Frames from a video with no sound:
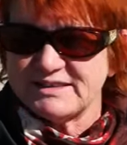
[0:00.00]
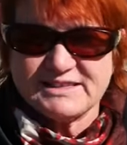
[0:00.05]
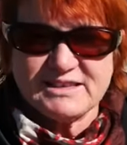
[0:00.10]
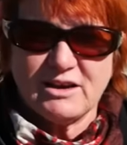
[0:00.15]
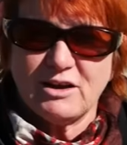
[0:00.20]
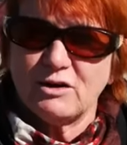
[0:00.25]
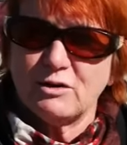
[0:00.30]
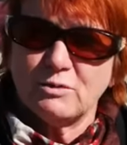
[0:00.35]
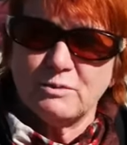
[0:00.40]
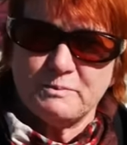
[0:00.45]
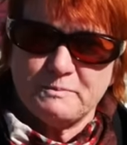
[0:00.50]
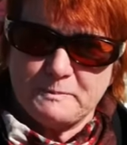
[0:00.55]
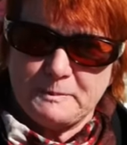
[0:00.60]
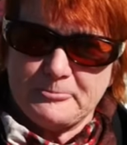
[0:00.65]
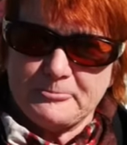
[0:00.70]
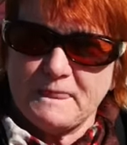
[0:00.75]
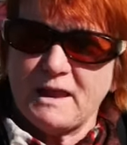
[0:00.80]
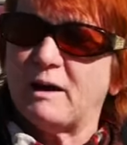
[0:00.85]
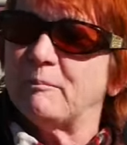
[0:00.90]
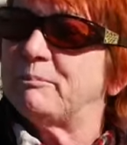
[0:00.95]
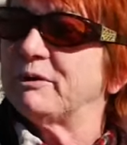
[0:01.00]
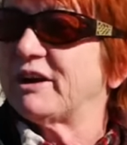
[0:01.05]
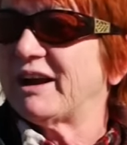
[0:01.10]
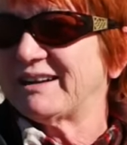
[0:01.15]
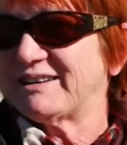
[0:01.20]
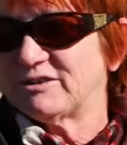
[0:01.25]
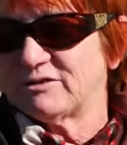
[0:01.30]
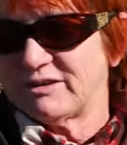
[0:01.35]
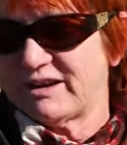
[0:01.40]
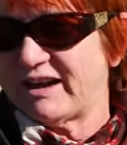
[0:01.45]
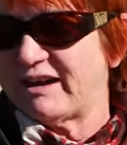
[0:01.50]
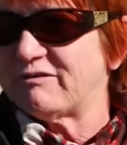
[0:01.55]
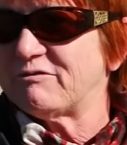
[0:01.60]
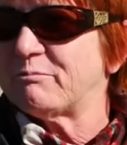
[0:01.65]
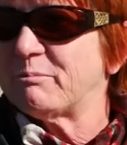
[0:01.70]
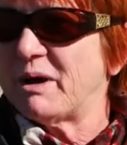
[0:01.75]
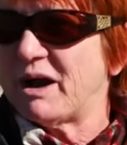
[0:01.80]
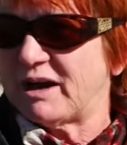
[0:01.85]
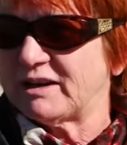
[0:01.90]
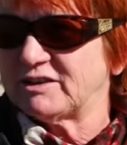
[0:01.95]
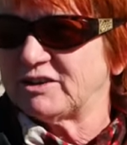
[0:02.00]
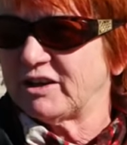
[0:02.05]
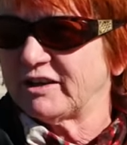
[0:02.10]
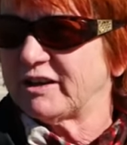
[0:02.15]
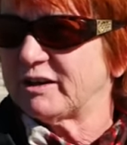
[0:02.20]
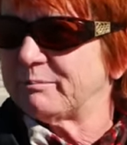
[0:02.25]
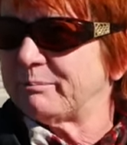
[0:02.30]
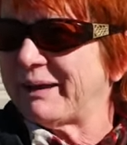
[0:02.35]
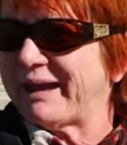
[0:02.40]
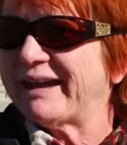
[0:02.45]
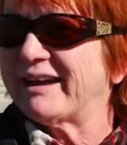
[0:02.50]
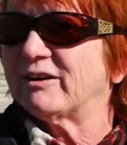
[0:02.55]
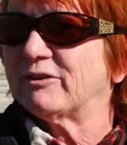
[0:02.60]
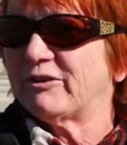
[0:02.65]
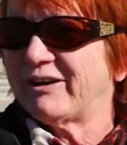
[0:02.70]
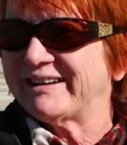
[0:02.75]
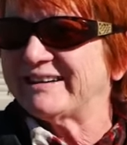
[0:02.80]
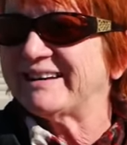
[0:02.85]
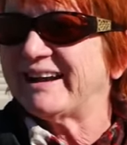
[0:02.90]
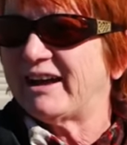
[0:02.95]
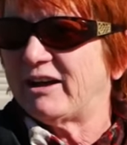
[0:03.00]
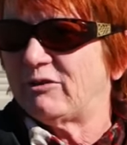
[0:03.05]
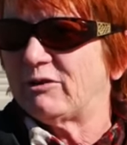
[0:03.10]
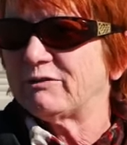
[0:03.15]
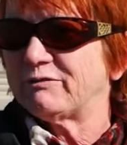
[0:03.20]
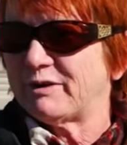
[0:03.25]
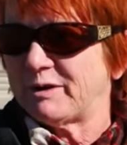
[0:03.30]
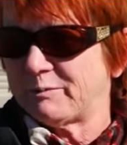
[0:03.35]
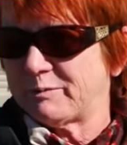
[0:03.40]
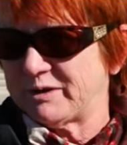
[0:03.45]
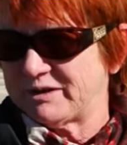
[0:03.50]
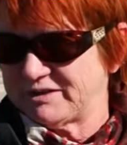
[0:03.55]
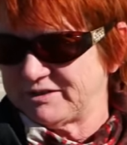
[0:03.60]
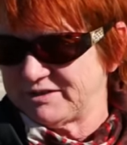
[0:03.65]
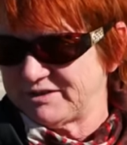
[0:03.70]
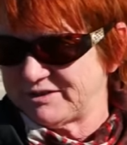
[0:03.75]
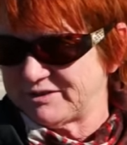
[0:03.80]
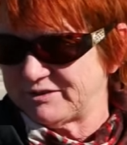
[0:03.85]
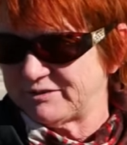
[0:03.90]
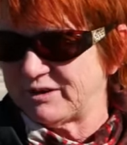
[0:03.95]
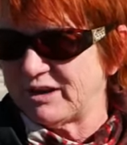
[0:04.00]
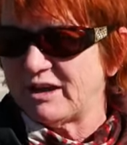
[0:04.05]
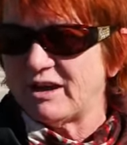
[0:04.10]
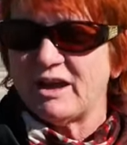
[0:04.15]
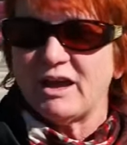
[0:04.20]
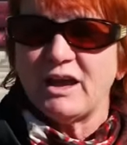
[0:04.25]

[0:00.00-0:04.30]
So, but I don't have much. I could pay it right now if I wanted to.